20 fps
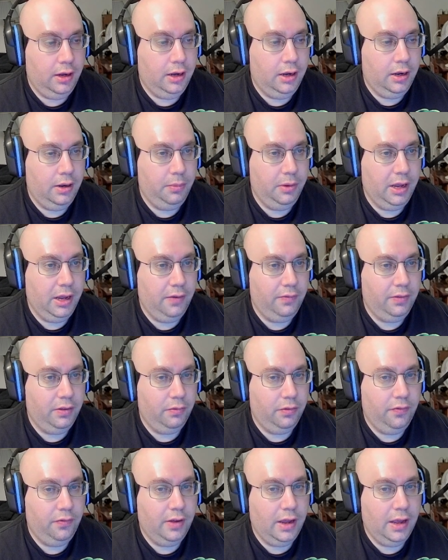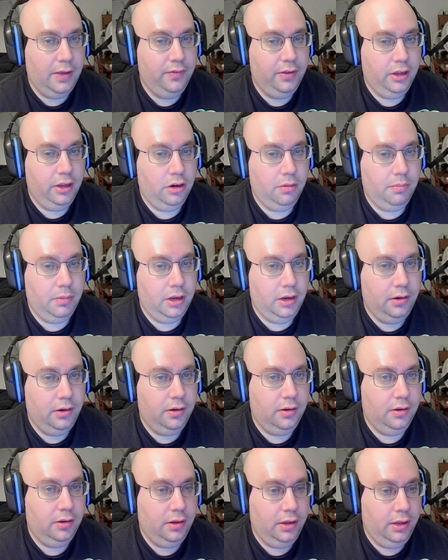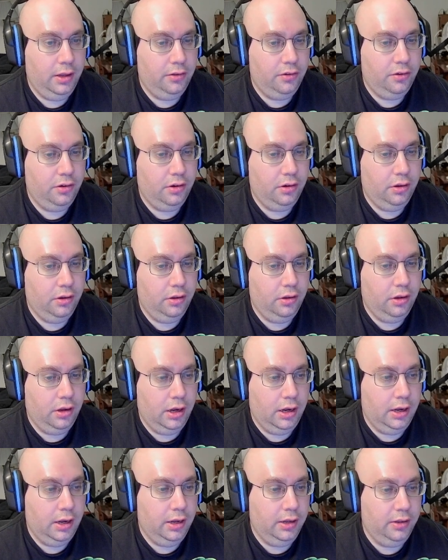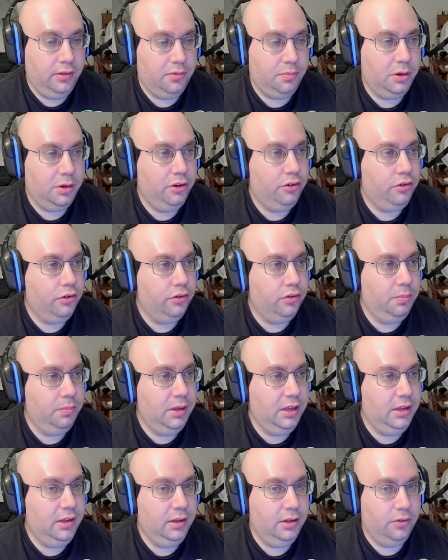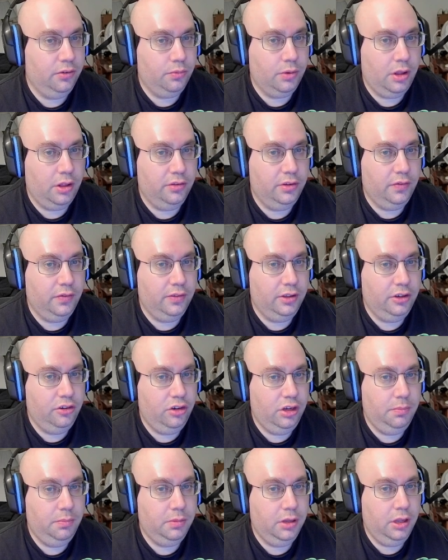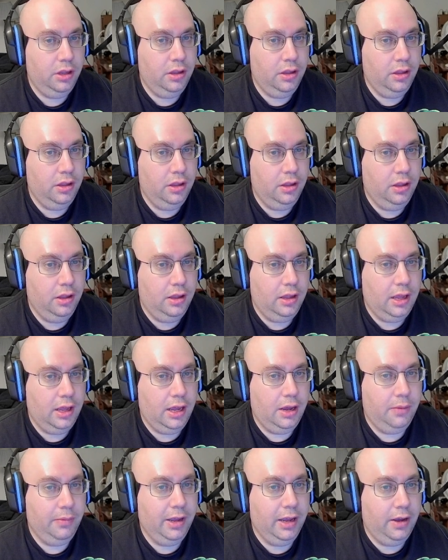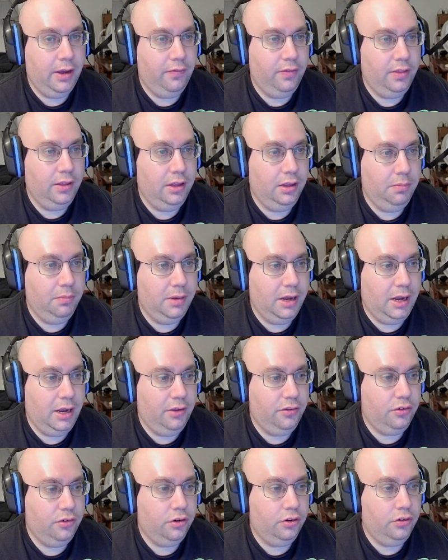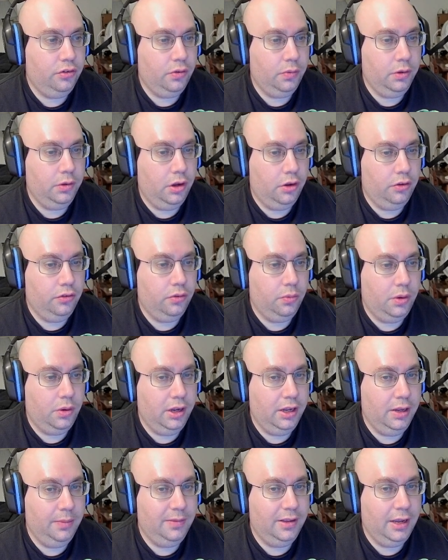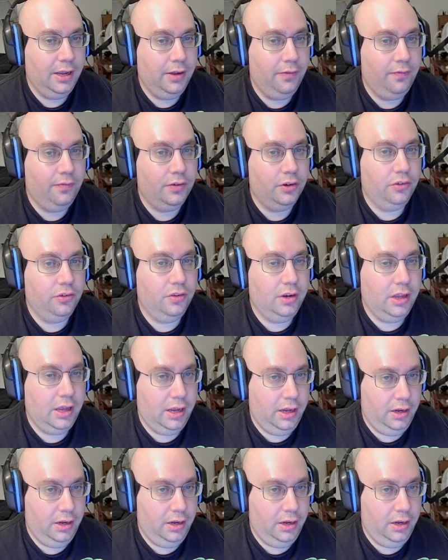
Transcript: We have level 5 here, but inspirational speaking is relatively cheap. And we have the pastor, so we also want him to have first aid.